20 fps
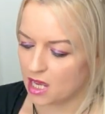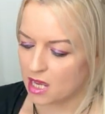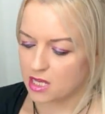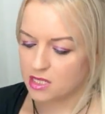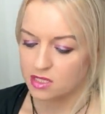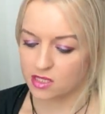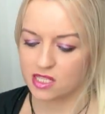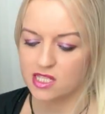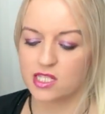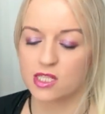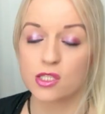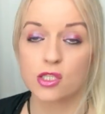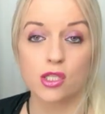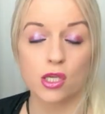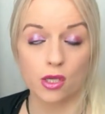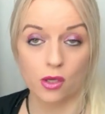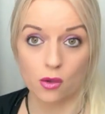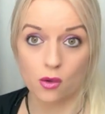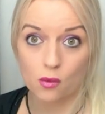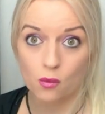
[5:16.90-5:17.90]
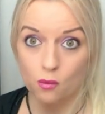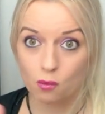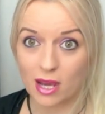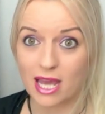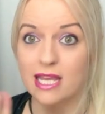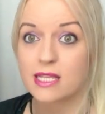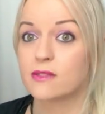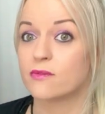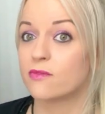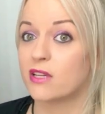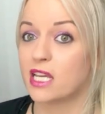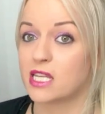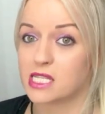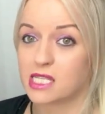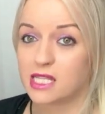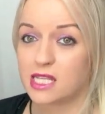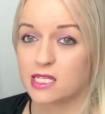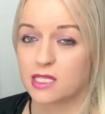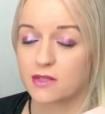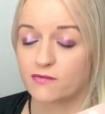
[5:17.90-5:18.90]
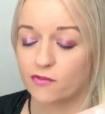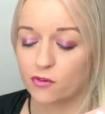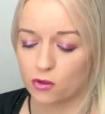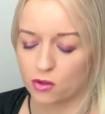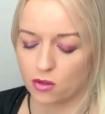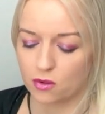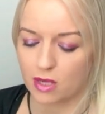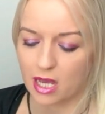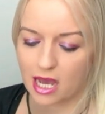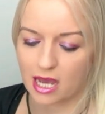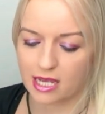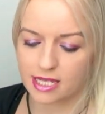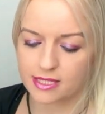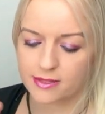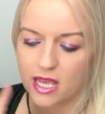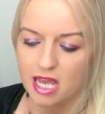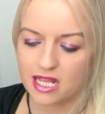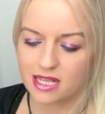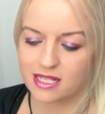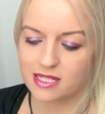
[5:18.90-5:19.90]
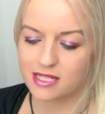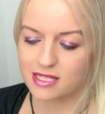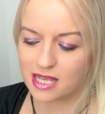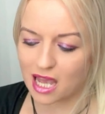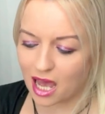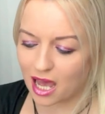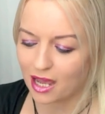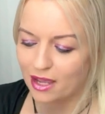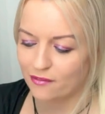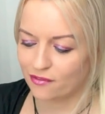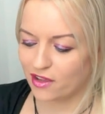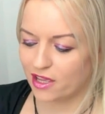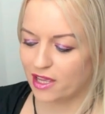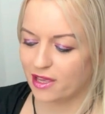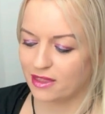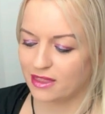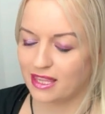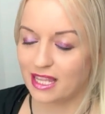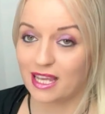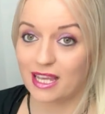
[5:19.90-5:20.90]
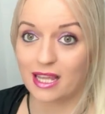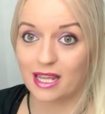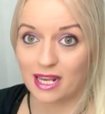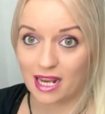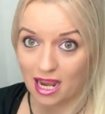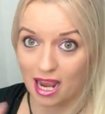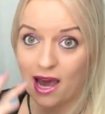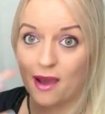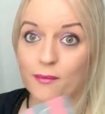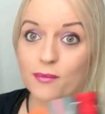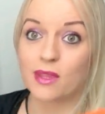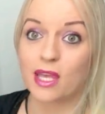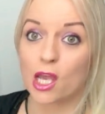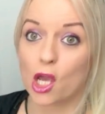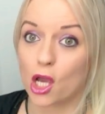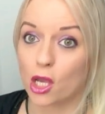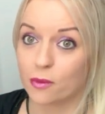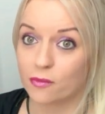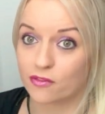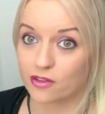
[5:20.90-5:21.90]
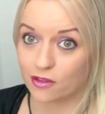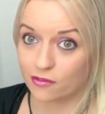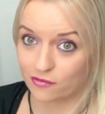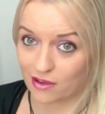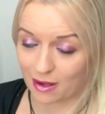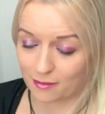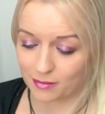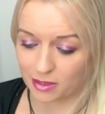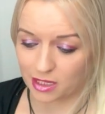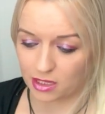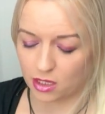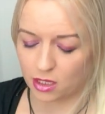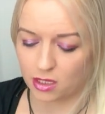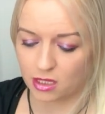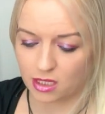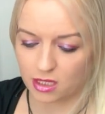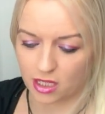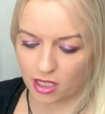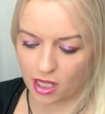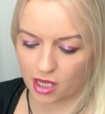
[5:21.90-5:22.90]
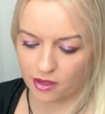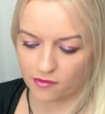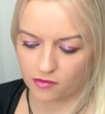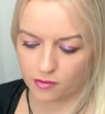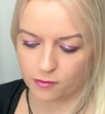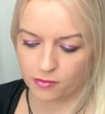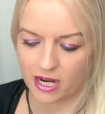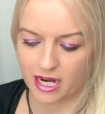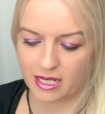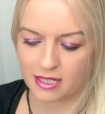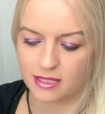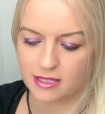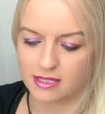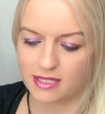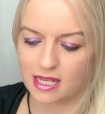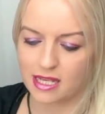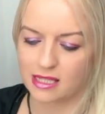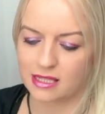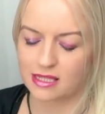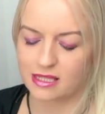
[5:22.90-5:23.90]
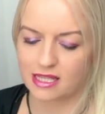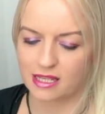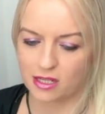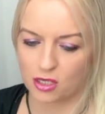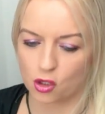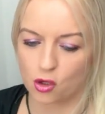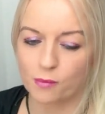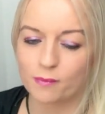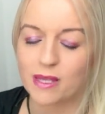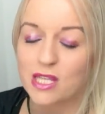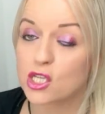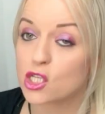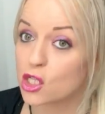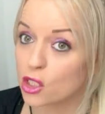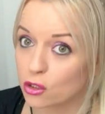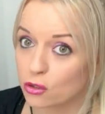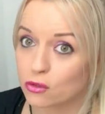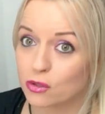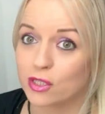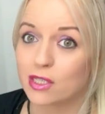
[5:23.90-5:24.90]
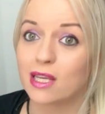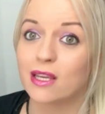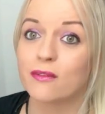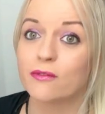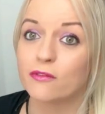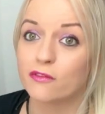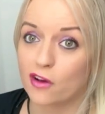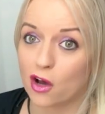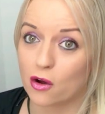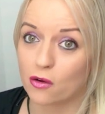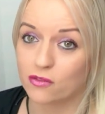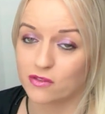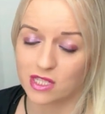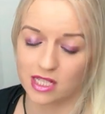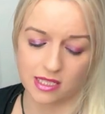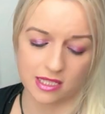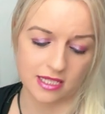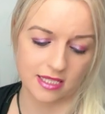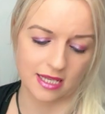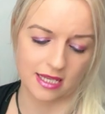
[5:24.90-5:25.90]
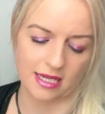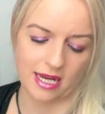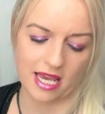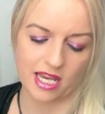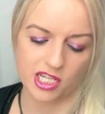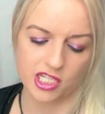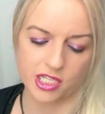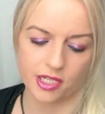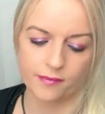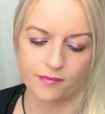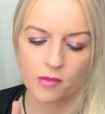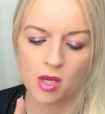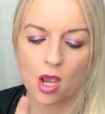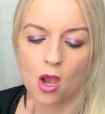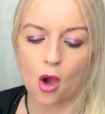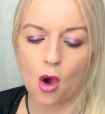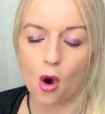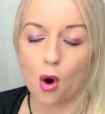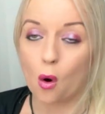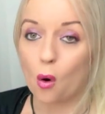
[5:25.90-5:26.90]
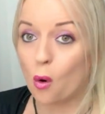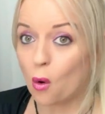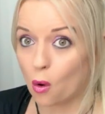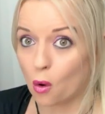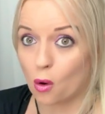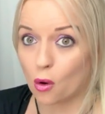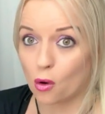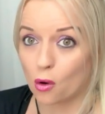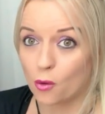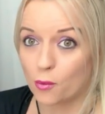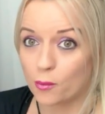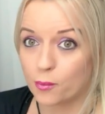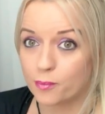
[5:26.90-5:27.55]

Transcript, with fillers: So this is two ways of reading this for you guys. This is either that they hope for the family unit, they hope for pregnancy, there could be children involved in this connection, or